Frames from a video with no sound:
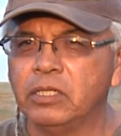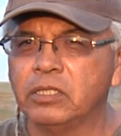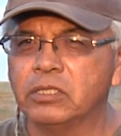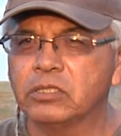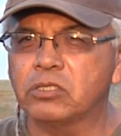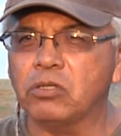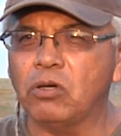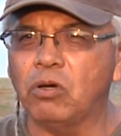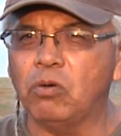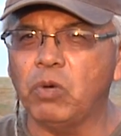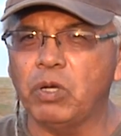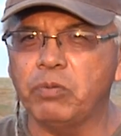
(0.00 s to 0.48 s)

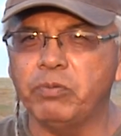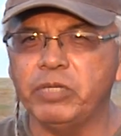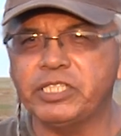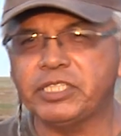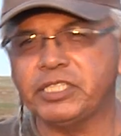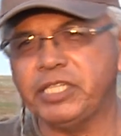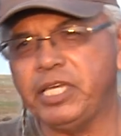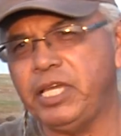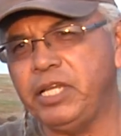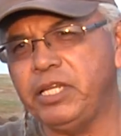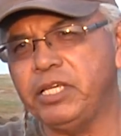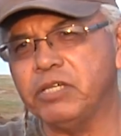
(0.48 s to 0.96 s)
So what we've
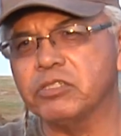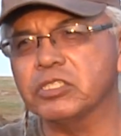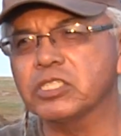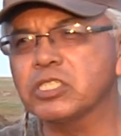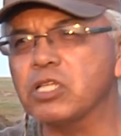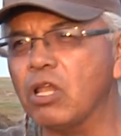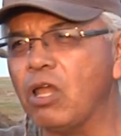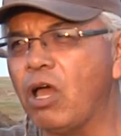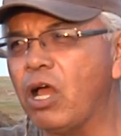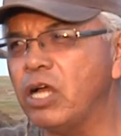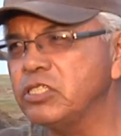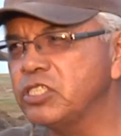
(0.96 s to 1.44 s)
seen here is
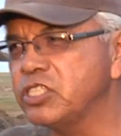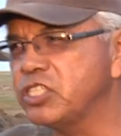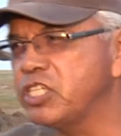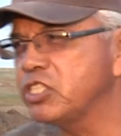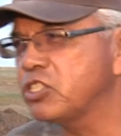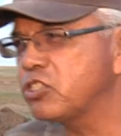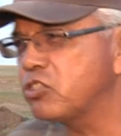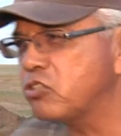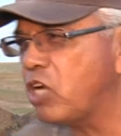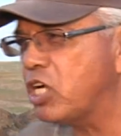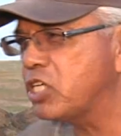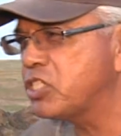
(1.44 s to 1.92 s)
a large
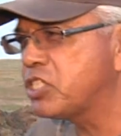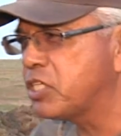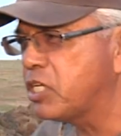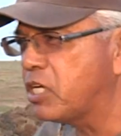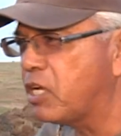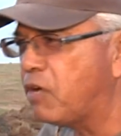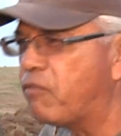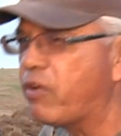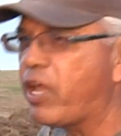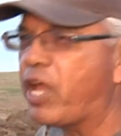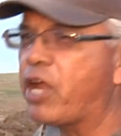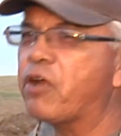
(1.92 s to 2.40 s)

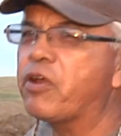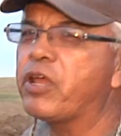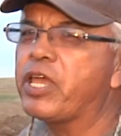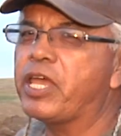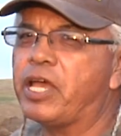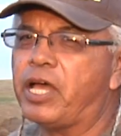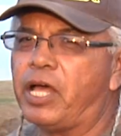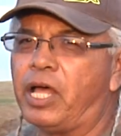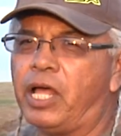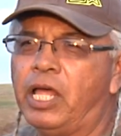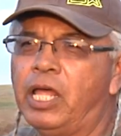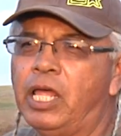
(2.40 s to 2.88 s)
destruction of
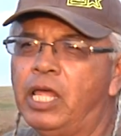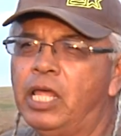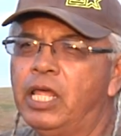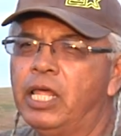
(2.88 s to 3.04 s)
area